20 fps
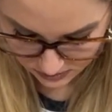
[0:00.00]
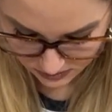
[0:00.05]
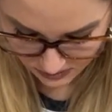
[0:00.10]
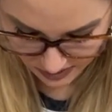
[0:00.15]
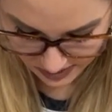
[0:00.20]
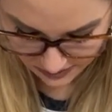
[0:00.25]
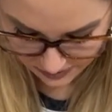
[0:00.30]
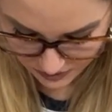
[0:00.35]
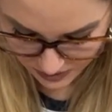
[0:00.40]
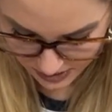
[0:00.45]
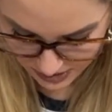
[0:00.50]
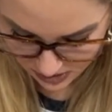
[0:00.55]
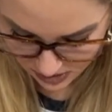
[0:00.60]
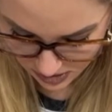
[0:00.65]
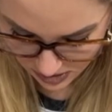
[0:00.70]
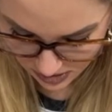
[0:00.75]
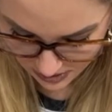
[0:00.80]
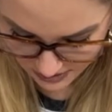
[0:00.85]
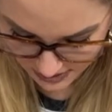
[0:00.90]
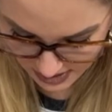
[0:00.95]
lint-free
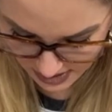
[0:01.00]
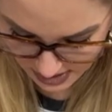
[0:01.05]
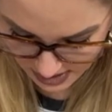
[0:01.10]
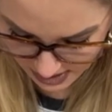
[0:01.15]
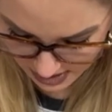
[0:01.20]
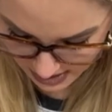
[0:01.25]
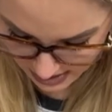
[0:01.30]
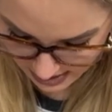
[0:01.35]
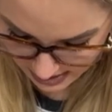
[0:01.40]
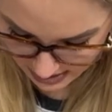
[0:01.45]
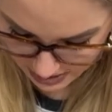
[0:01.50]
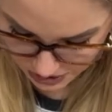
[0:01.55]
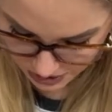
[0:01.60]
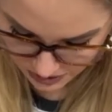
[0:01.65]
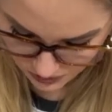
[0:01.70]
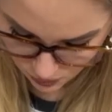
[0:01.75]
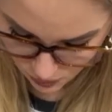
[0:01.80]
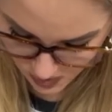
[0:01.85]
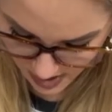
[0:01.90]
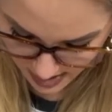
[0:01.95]
cloth, and
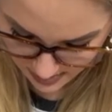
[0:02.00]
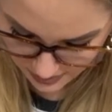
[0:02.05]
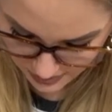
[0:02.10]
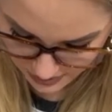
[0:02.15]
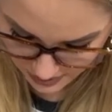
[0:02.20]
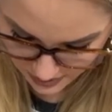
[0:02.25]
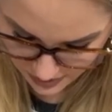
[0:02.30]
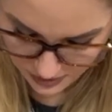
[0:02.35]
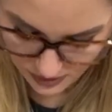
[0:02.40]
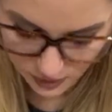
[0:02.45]
just wipe through.